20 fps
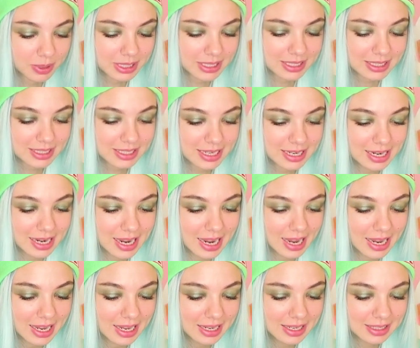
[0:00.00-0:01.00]
Let's
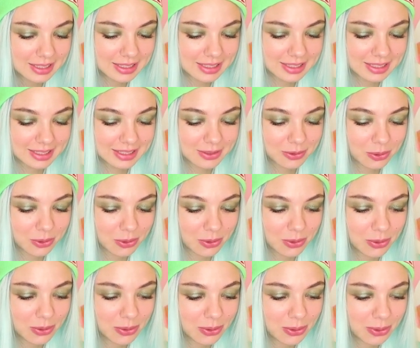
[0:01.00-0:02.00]
go!
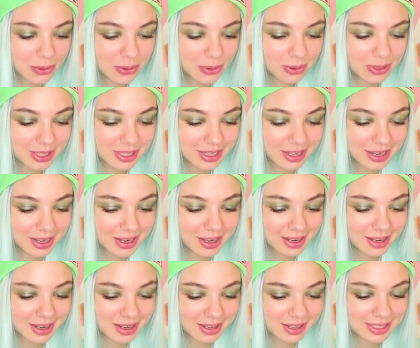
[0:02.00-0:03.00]
Oh,
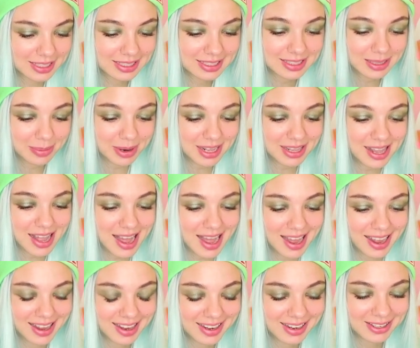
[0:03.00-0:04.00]
yeah.
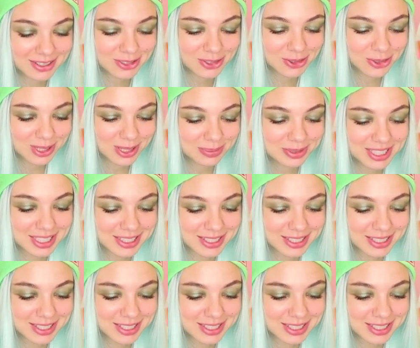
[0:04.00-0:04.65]
Completed! So what